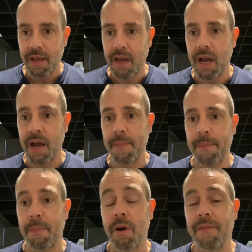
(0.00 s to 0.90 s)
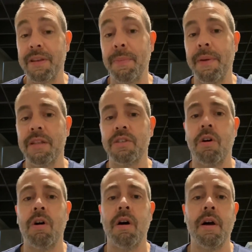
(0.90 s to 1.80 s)
Part of it depends
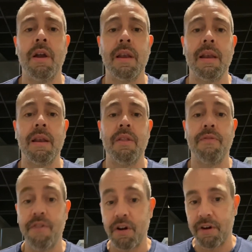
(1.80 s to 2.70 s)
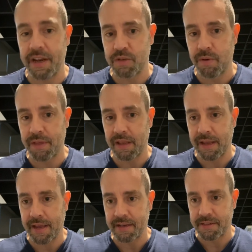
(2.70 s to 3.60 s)
on fair dates where they land.